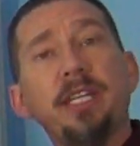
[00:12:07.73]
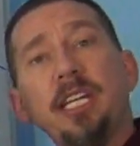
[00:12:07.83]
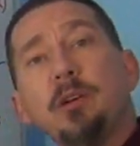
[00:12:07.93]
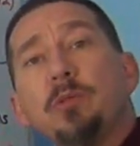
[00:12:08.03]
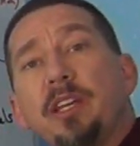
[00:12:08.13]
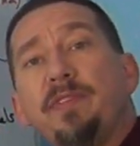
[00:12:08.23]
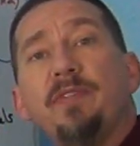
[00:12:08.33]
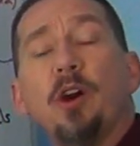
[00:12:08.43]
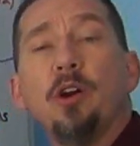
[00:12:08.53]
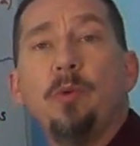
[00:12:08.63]
equally
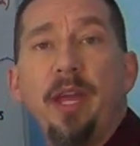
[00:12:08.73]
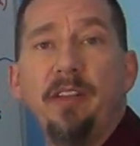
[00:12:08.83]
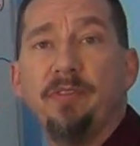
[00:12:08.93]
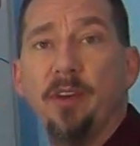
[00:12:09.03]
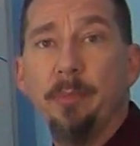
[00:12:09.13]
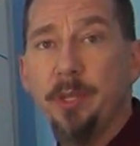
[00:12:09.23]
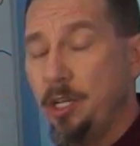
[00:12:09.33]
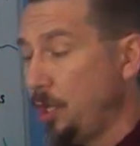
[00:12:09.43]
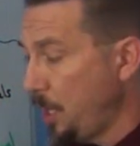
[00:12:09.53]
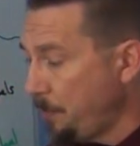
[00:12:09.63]
far away from the
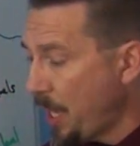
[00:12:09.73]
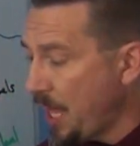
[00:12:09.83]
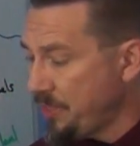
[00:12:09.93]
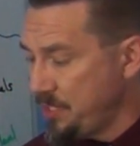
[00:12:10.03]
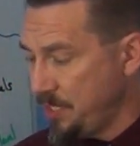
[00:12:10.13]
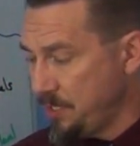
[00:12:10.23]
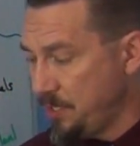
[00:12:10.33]
null hypothesis.